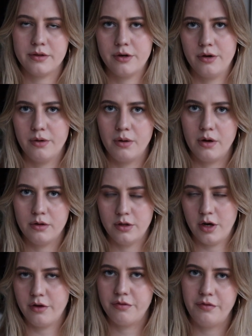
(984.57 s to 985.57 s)
there are a
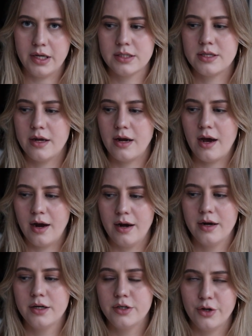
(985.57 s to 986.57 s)
lot of things that
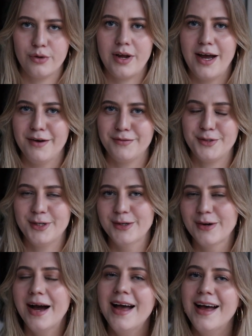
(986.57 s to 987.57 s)
I don't have
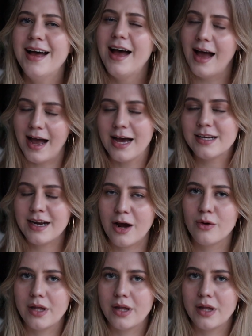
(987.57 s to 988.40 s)
to add now.